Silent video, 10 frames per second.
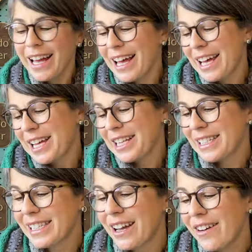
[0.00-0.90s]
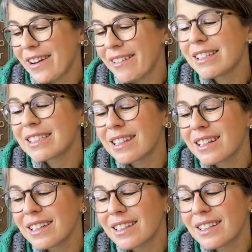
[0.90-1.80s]
Uh, so it was
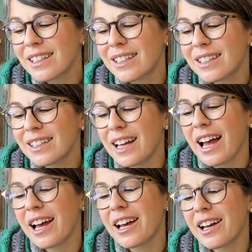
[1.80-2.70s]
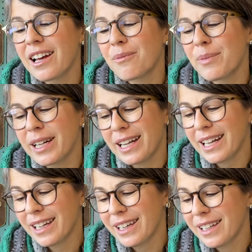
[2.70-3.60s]
good, um, but
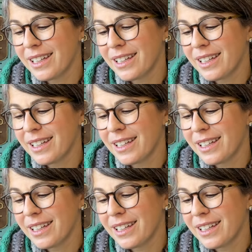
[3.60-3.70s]
I,